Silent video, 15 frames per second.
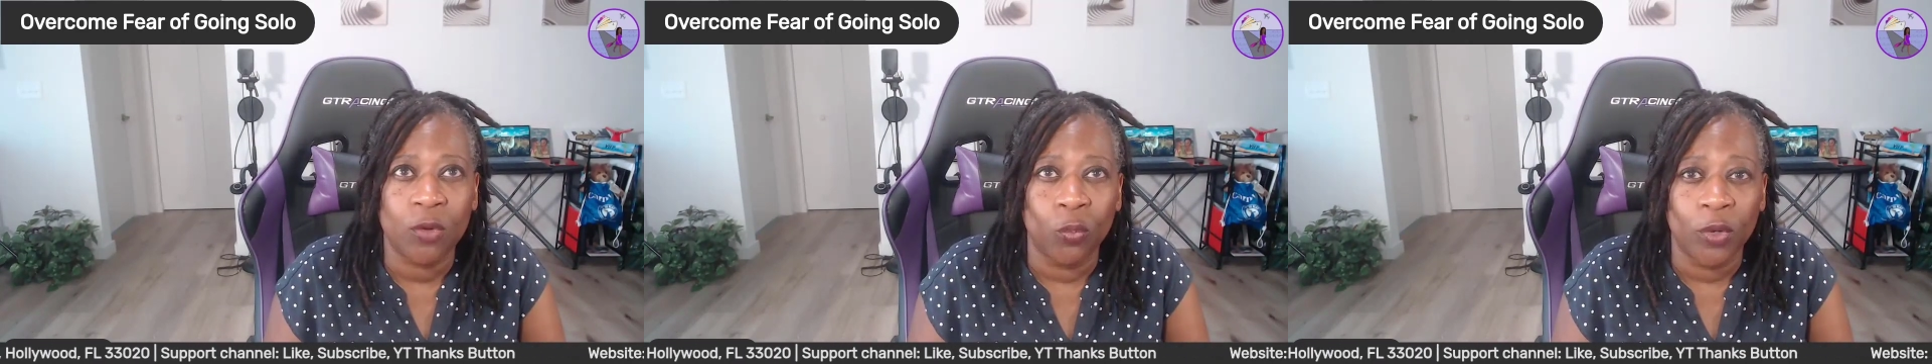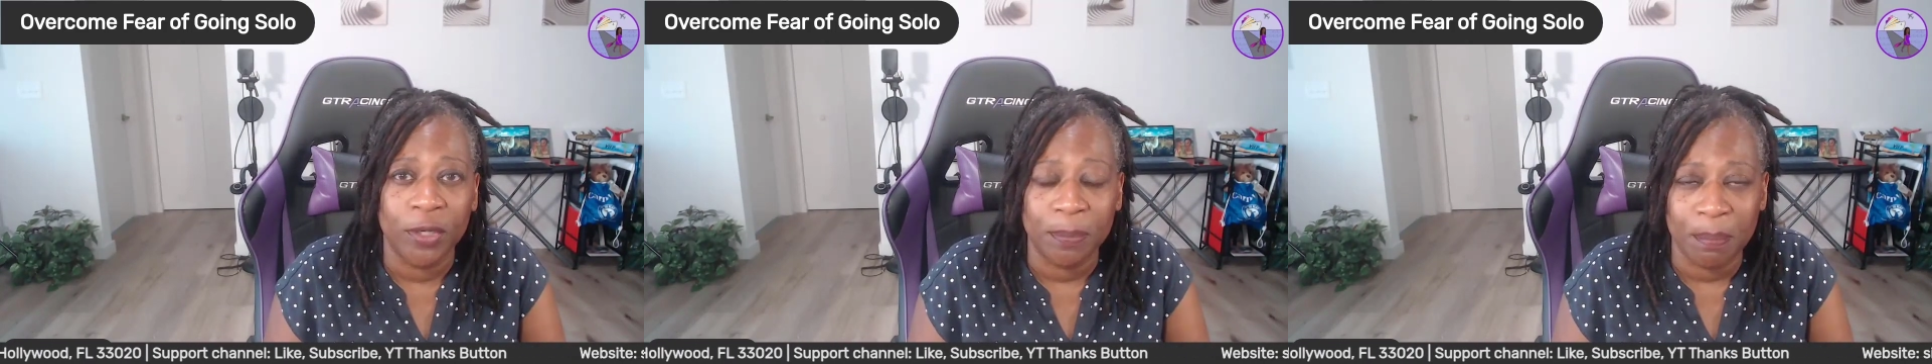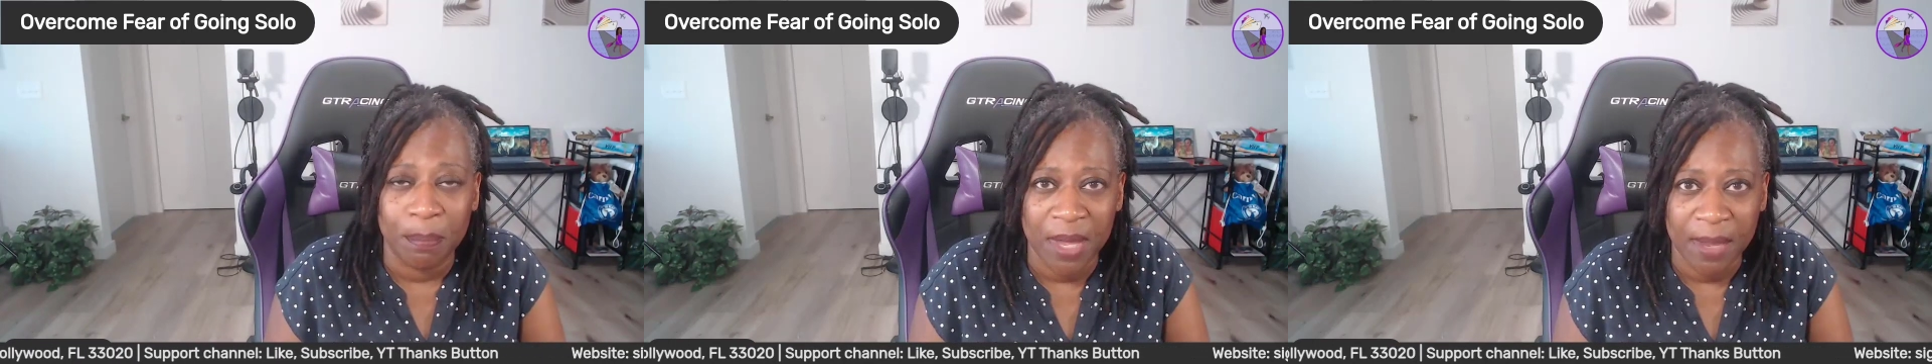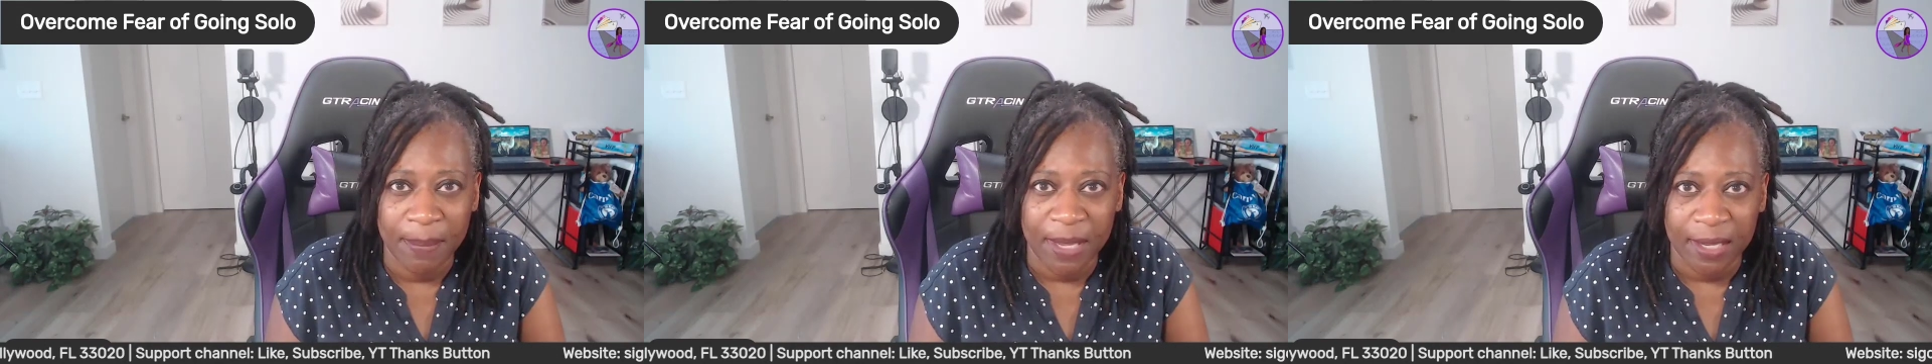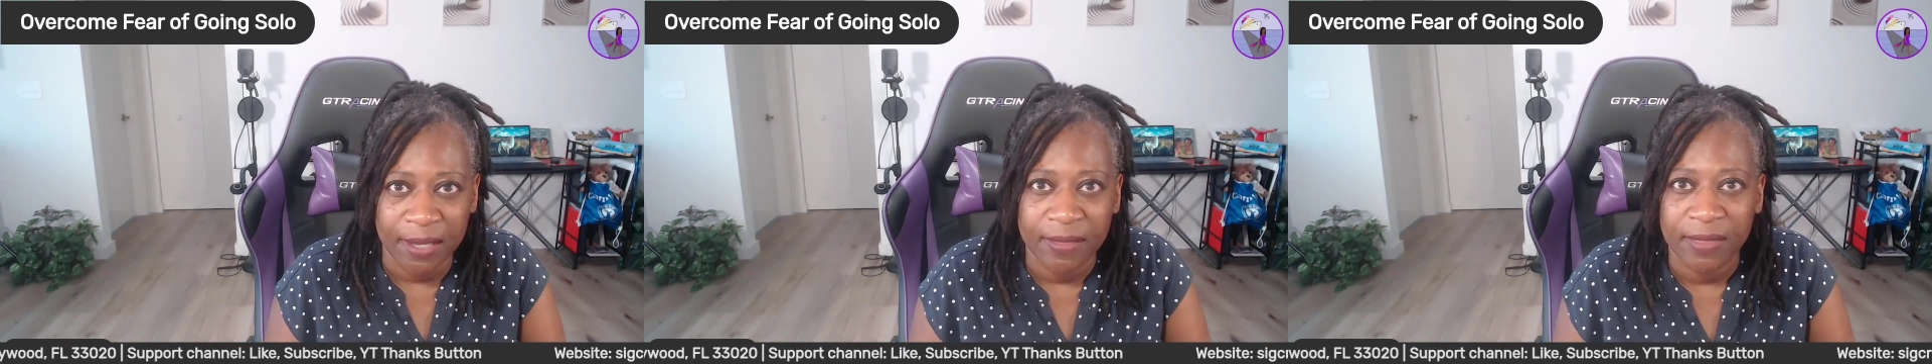would
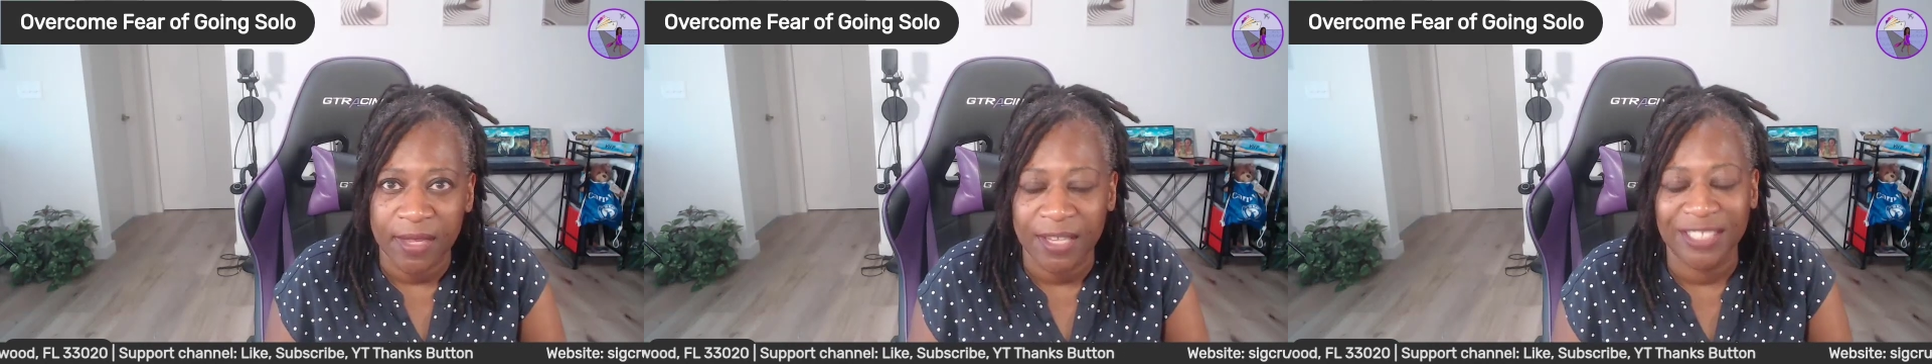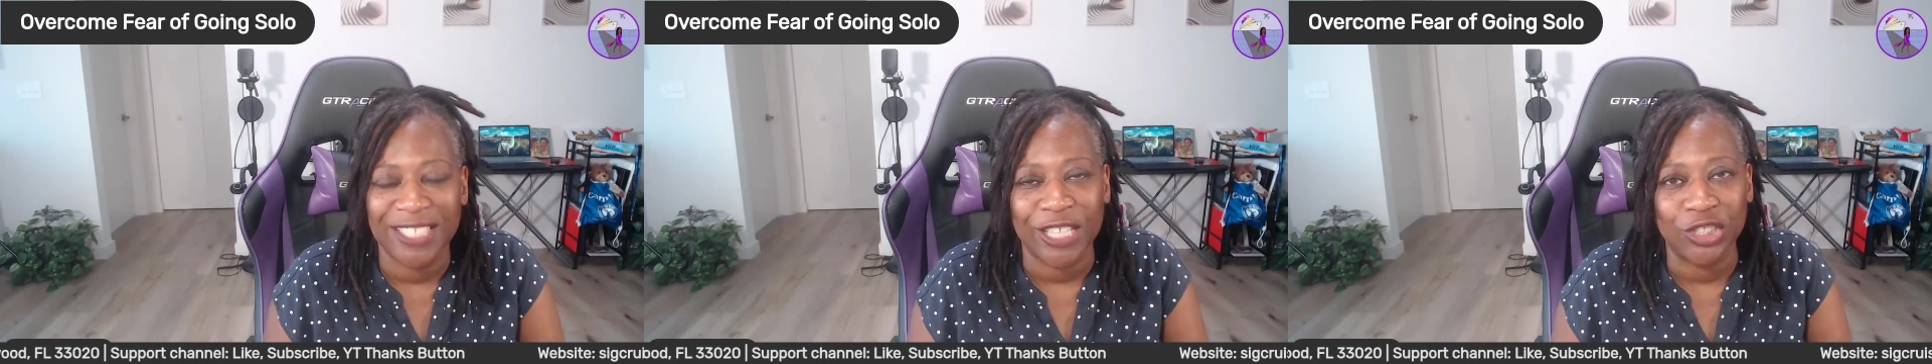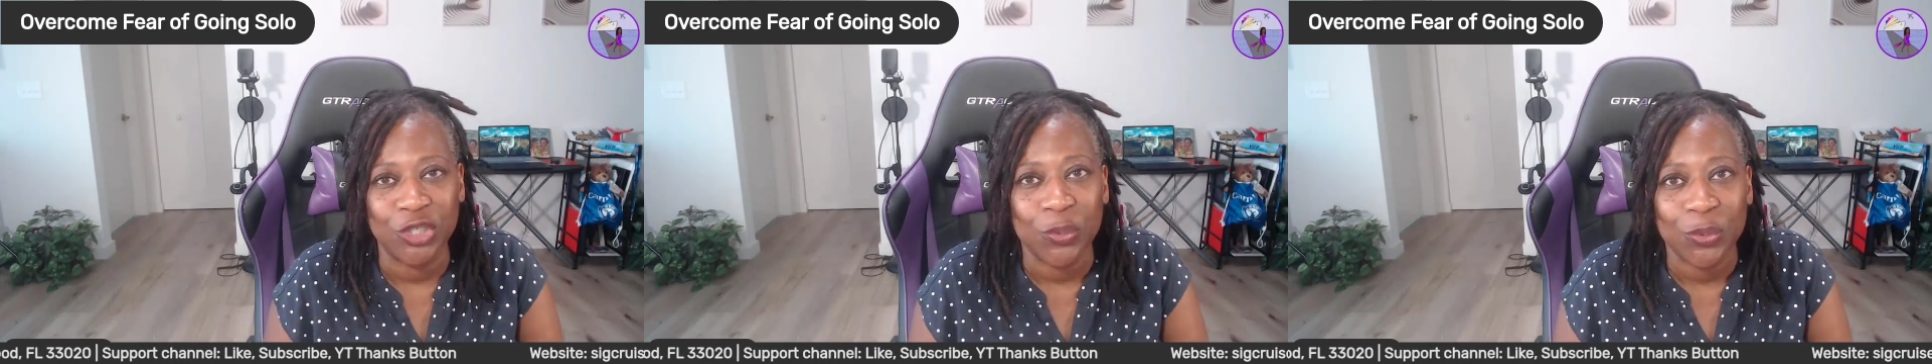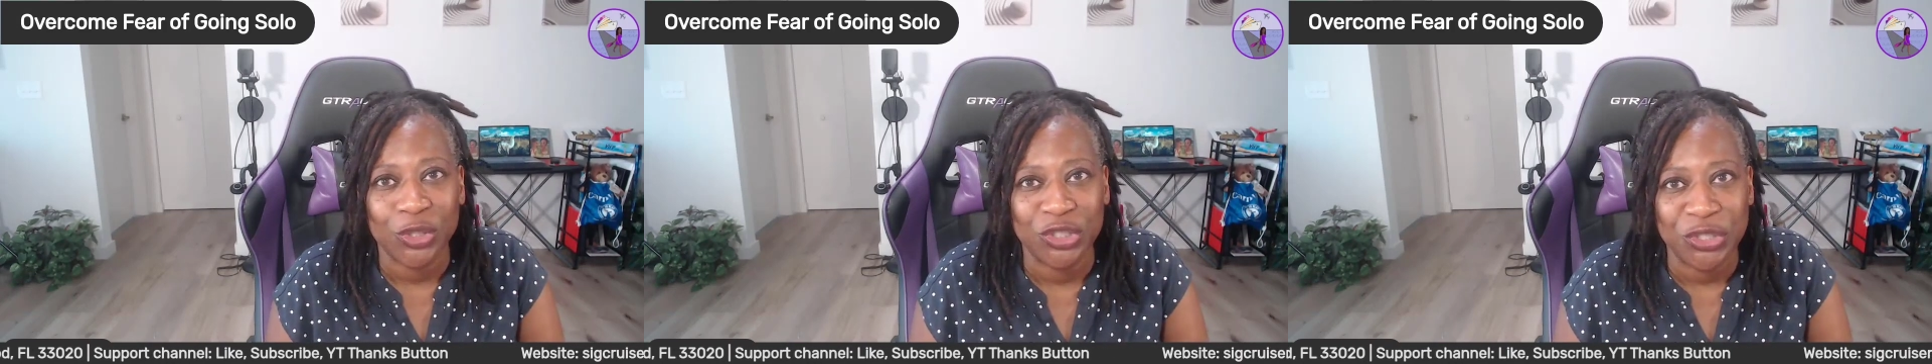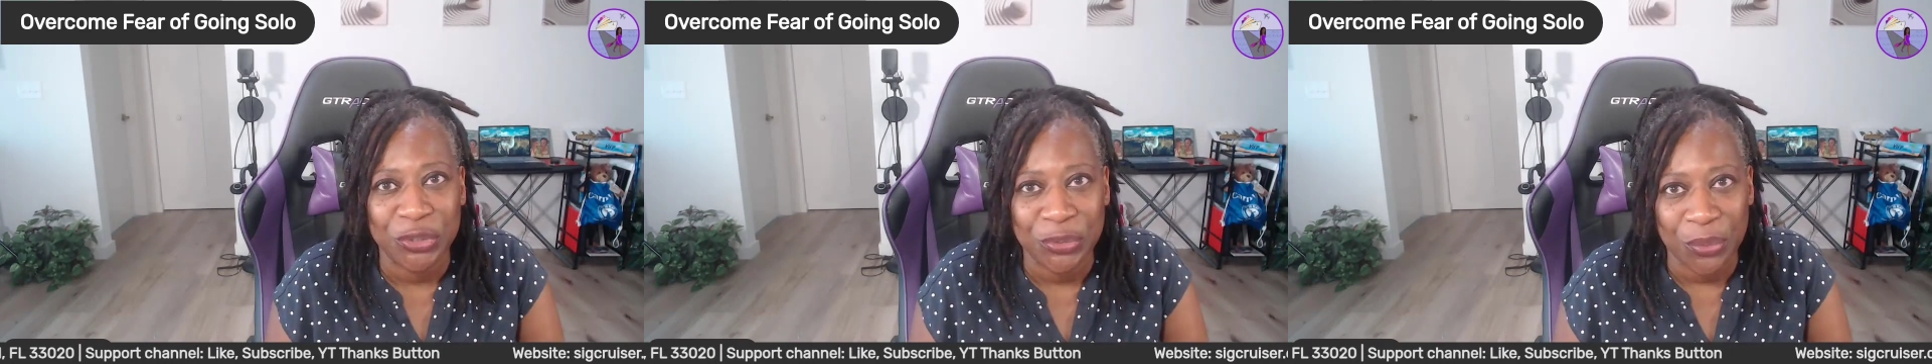mimic things that you
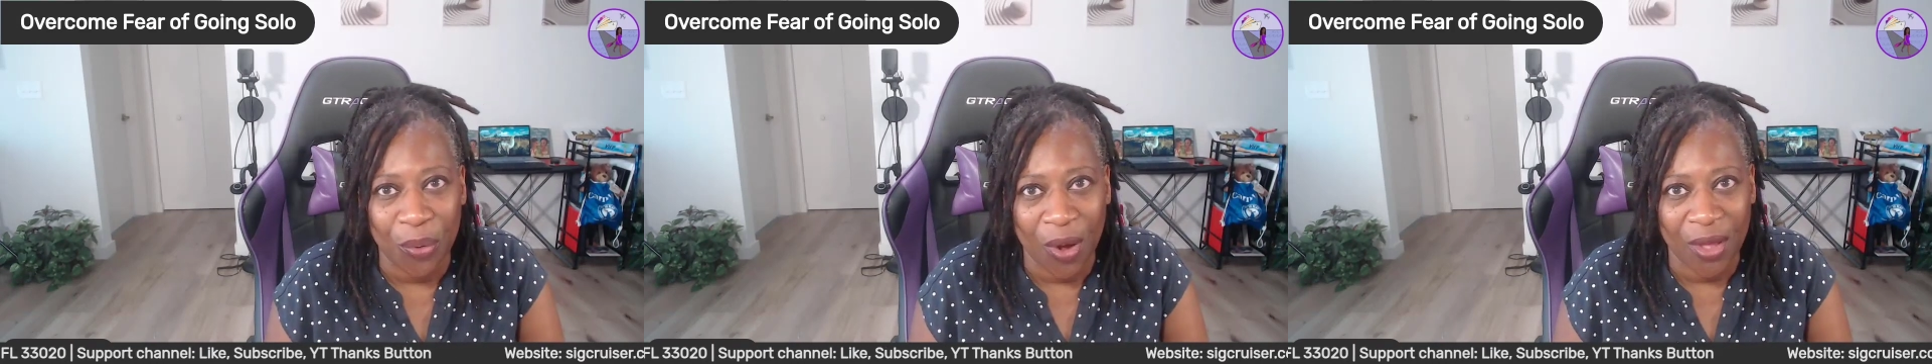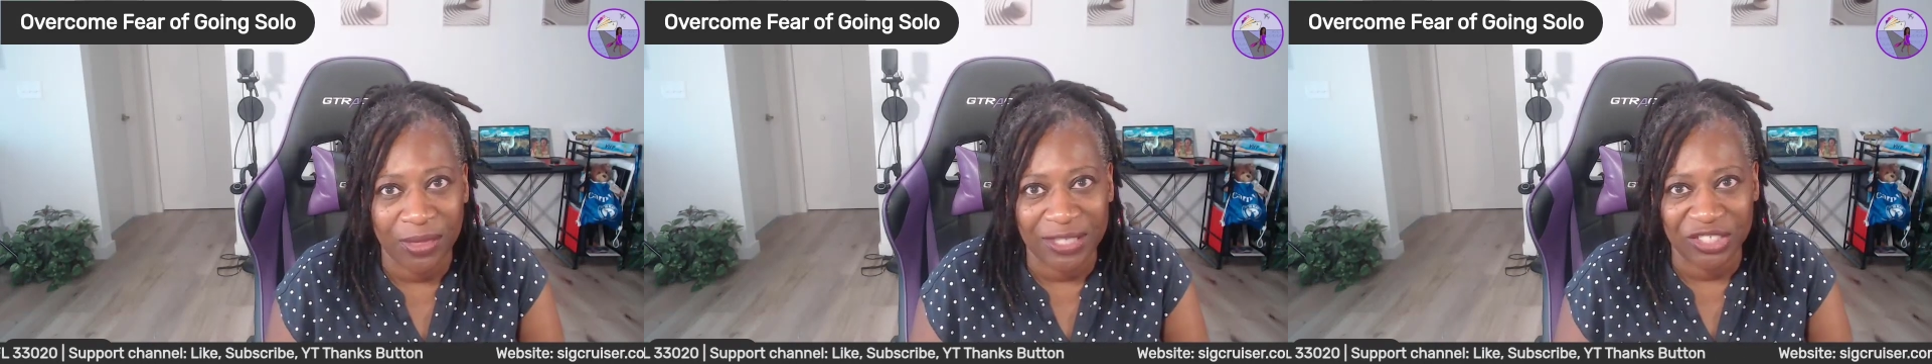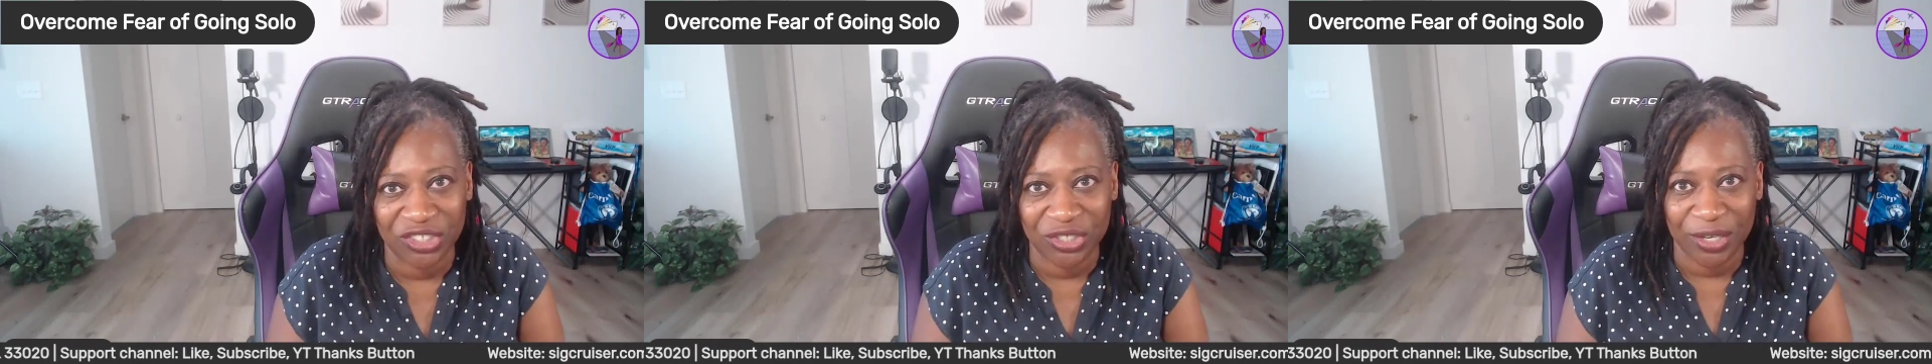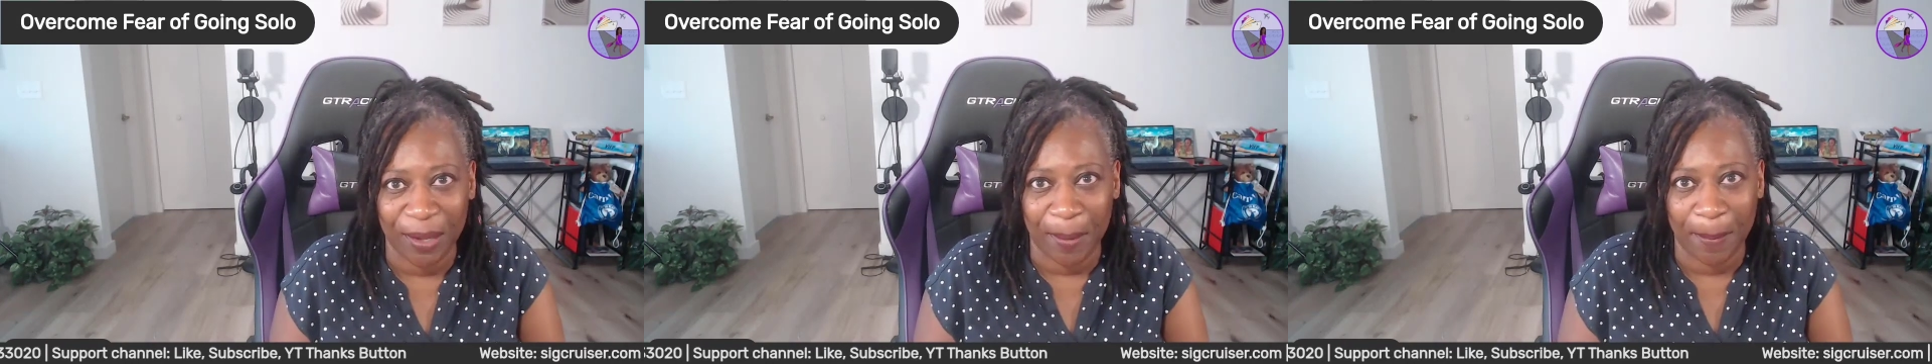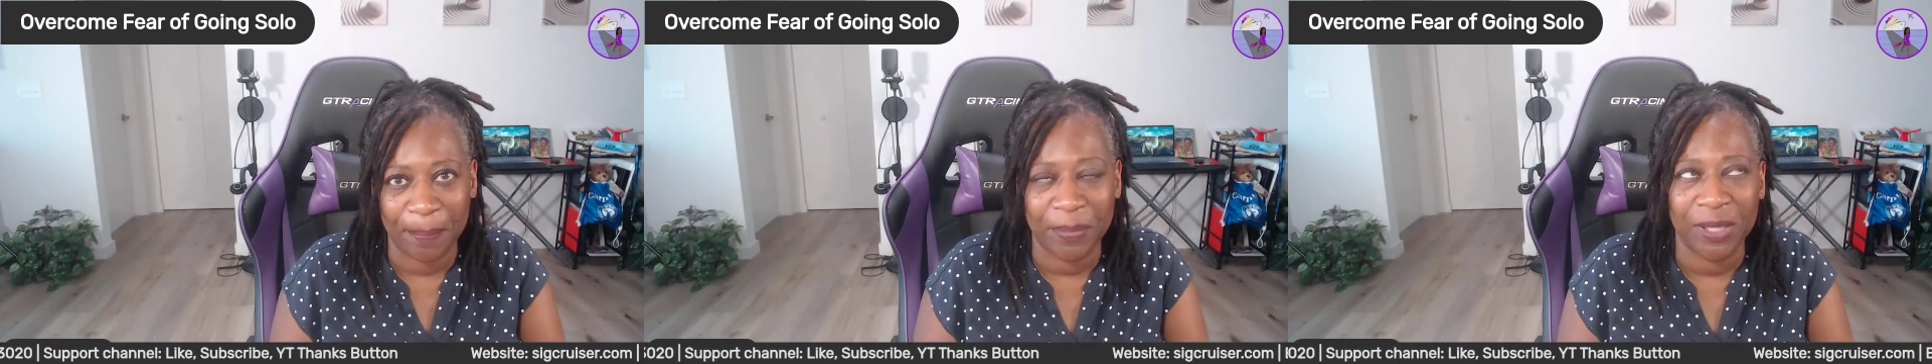would do on the ship,